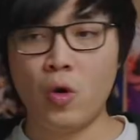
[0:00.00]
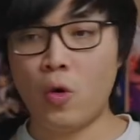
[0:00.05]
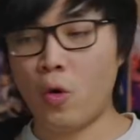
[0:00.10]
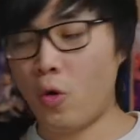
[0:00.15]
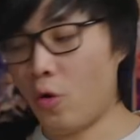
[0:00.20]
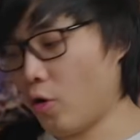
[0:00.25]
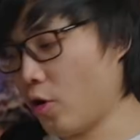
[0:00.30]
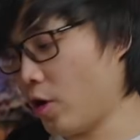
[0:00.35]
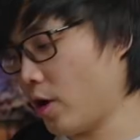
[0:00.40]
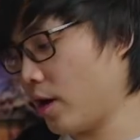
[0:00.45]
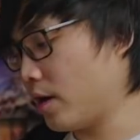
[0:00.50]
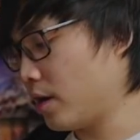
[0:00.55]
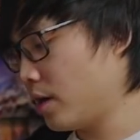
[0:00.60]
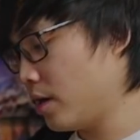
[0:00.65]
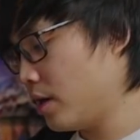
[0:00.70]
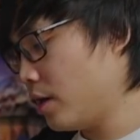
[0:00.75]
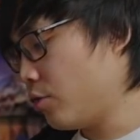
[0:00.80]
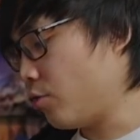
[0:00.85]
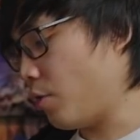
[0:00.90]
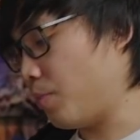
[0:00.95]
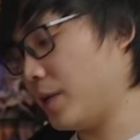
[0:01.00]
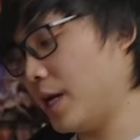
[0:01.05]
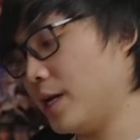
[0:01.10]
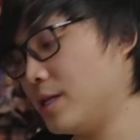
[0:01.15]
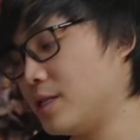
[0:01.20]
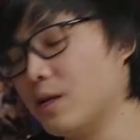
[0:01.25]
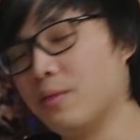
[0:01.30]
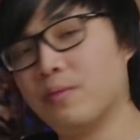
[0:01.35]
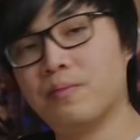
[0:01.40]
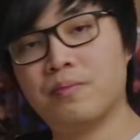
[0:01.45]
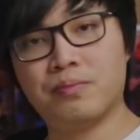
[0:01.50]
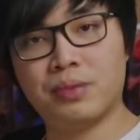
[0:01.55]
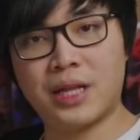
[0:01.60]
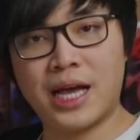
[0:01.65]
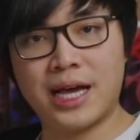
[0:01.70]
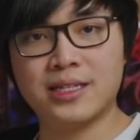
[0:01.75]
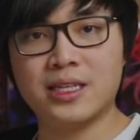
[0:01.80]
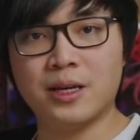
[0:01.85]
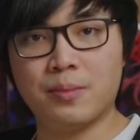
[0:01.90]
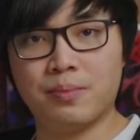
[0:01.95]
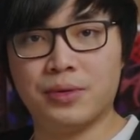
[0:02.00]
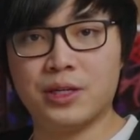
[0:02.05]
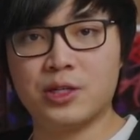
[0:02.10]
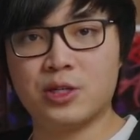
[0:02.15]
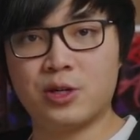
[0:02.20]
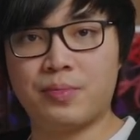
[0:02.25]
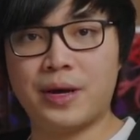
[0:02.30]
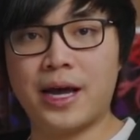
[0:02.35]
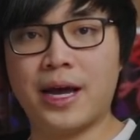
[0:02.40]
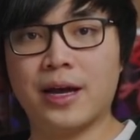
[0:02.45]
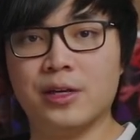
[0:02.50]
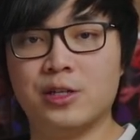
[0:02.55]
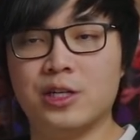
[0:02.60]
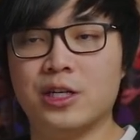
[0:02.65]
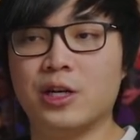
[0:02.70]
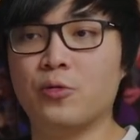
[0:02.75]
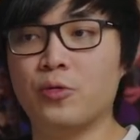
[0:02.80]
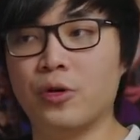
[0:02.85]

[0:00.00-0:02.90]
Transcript: or replace the plastic blister packaging